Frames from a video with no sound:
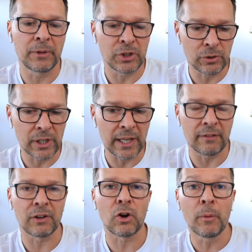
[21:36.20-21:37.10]
Sure, you'll
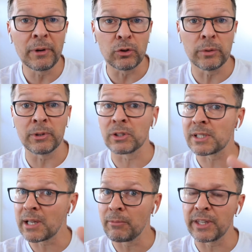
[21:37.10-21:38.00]
have a common agreement on
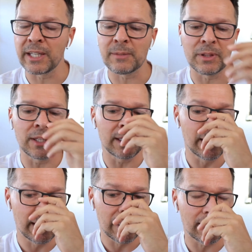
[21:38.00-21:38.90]
some things, but then
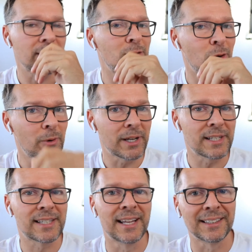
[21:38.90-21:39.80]
there's
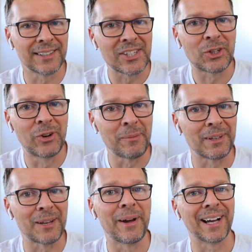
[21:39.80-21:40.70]
always a
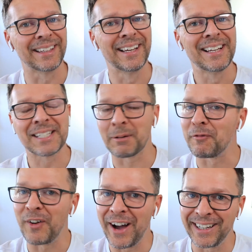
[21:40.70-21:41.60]
disagreement about some
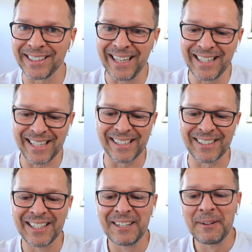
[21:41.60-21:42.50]
finer
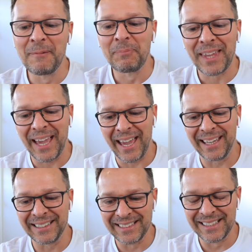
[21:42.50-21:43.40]
details.
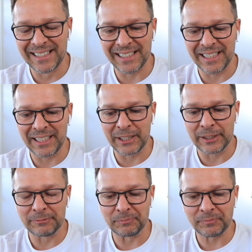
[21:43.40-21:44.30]
And
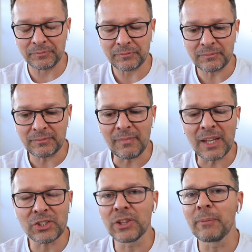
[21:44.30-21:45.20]

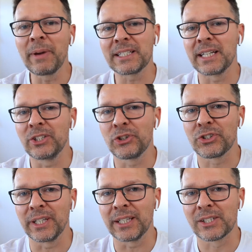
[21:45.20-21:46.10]
so that makes it
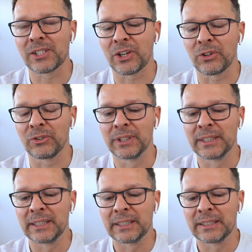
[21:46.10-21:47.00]
interesting. So
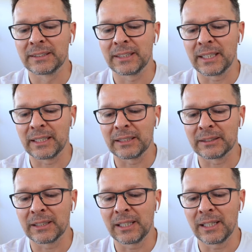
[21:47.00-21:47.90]
I
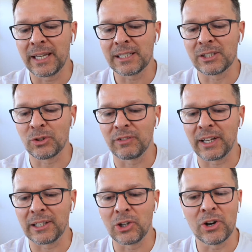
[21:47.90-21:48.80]
guess it's sort of
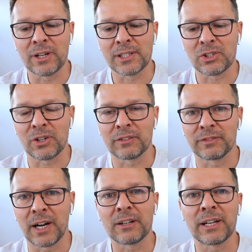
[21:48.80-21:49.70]
like a long answer
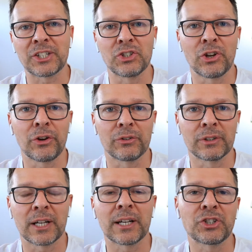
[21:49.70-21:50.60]
of, I don't actually know.
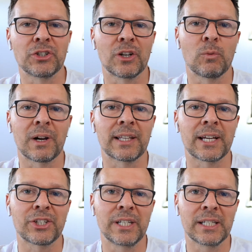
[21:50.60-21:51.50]
I don't actually know what it
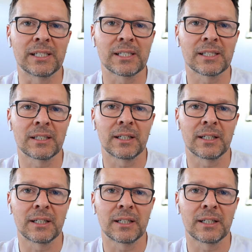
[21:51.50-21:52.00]
actually is.